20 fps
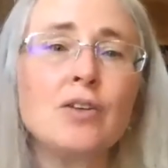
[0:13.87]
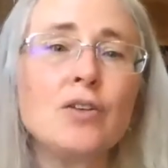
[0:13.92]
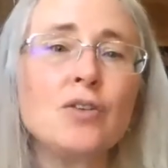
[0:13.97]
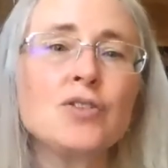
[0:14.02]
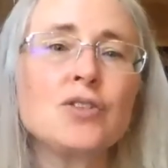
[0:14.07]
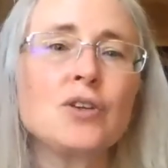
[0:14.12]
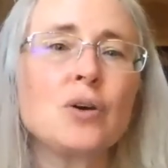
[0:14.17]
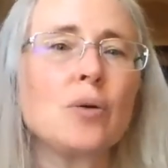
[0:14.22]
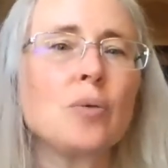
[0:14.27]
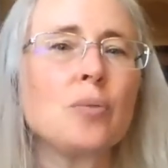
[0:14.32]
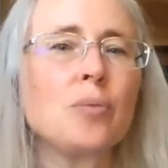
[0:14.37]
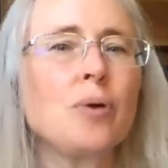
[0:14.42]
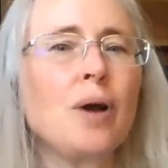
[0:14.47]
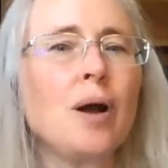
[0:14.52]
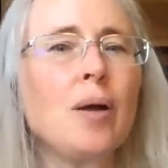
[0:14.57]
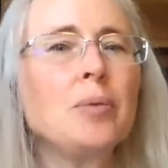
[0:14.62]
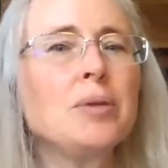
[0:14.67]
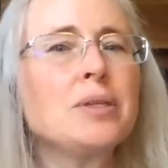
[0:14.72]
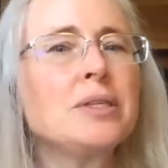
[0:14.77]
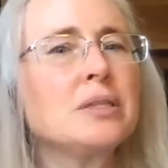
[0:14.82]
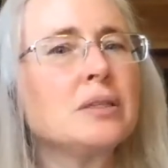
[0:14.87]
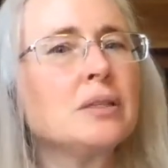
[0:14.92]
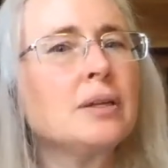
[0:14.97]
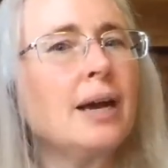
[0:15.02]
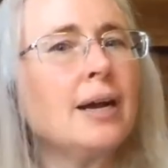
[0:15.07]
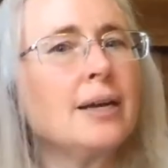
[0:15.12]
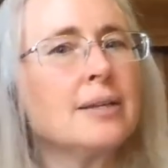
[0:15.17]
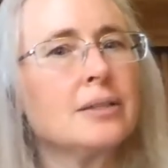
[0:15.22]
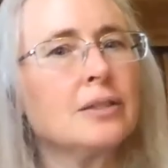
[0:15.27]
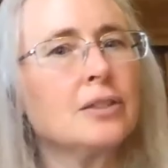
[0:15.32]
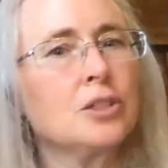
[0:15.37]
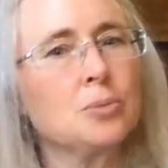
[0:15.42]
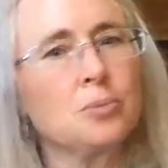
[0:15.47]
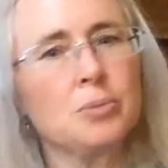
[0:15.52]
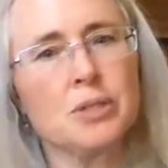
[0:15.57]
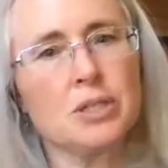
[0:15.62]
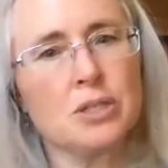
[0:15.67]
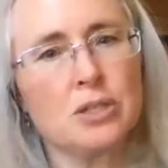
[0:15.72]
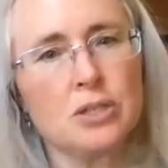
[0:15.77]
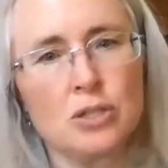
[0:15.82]
So it probably still has a little
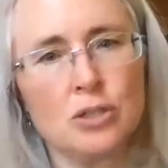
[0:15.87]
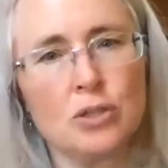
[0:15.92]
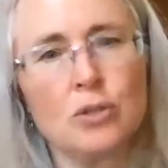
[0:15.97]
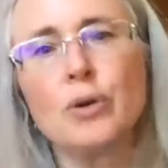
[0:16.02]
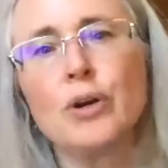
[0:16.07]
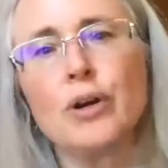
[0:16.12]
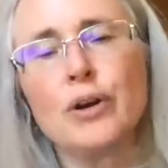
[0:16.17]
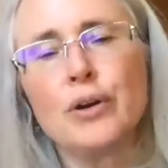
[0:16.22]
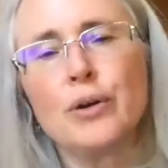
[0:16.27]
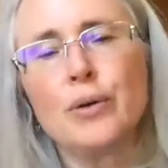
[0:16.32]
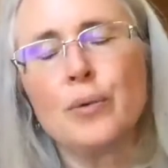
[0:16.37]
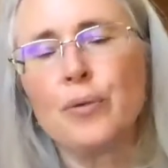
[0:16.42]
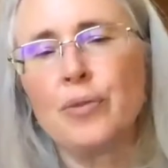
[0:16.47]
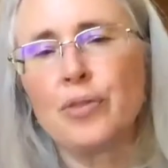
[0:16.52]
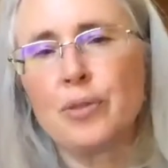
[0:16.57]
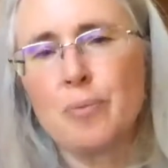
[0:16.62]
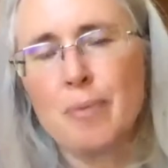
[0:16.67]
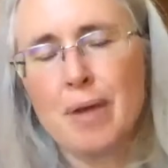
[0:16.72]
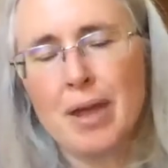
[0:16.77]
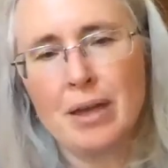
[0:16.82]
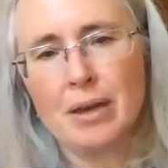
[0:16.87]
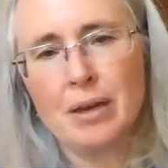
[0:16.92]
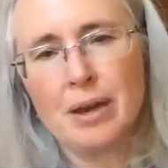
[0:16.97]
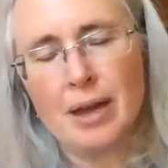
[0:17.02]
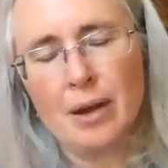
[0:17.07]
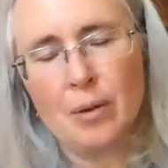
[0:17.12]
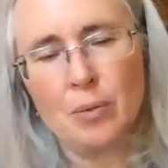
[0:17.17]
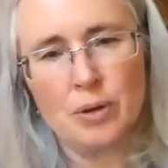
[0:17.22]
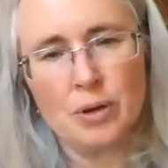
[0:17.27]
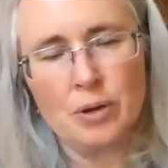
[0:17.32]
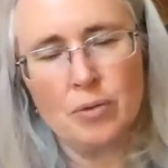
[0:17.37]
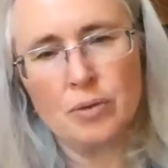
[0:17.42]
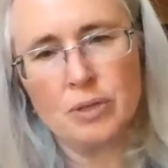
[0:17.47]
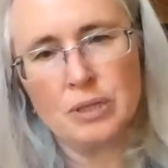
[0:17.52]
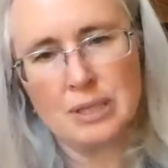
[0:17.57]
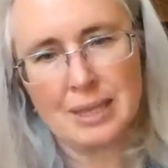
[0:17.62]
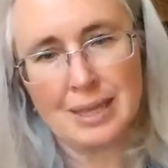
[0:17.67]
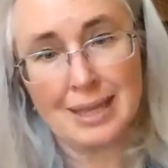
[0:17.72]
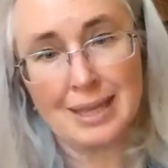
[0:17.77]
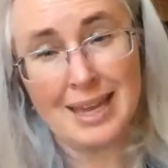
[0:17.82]
bit to do with the man now we know
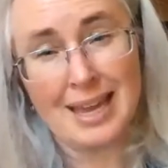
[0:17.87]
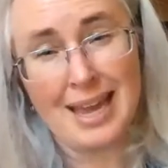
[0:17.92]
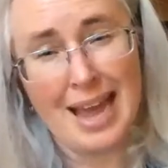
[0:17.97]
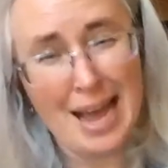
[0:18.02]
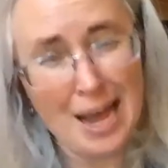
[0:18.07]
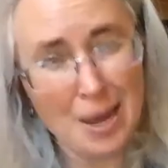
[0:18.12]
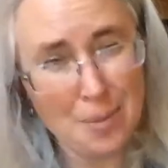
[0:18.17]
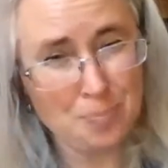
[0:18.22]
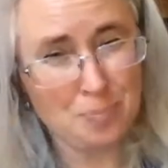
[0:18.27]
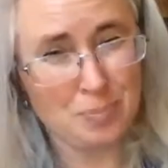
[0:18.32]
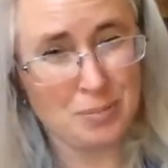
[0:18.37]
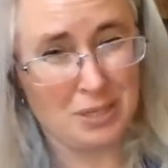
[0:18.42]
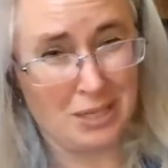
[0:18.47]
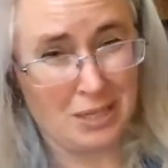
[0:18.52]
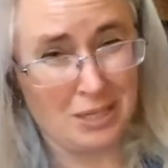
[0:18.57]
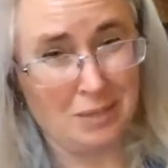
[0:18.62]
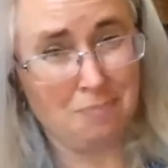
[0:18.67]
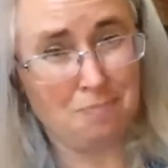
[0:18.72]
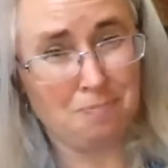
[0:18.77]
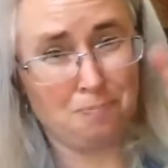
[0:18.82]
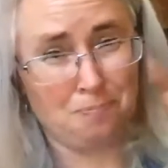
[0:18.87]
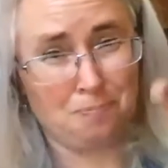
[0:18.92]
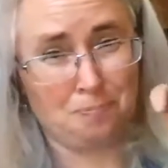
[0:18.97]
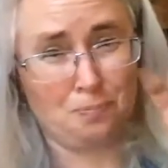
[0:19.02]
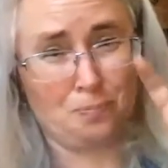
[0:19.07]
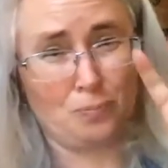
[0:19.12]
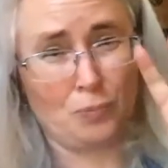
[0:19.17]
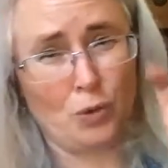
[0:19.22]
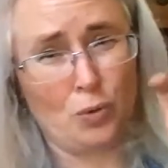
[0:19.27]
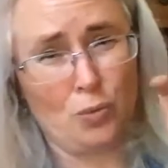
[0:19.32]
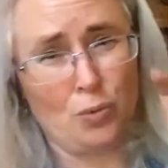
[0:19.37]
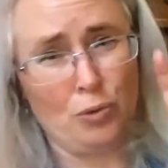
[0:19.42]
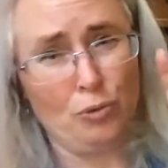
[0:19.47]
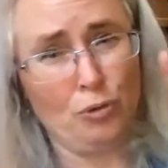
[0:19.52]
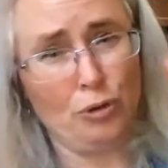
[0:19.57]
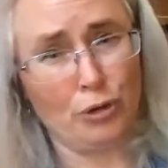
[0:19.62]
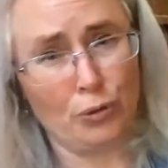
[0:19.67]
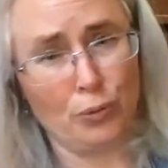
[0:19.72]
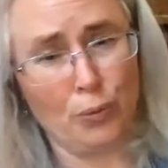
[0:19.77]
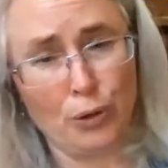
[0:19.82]
as the captain, quote
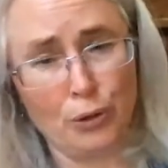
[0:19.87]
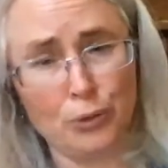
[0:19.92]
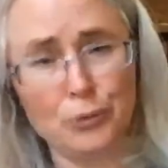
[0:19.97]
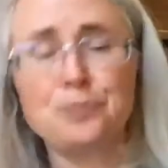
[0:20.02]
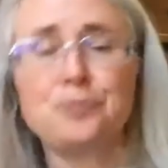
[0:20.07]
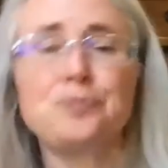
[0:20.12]
unquote.